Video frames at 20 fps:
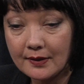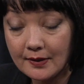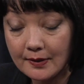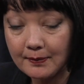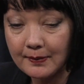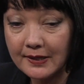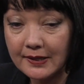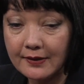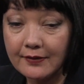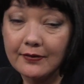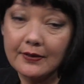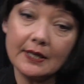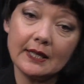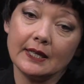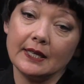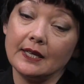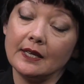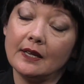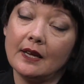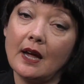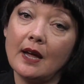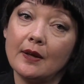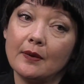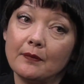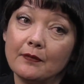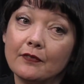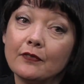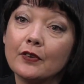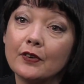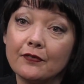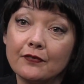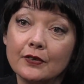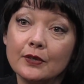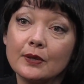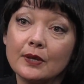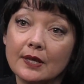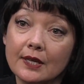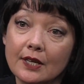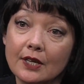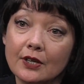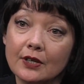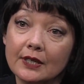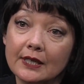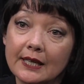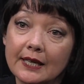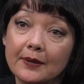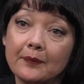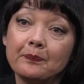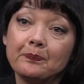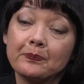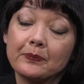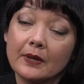specifically for food security,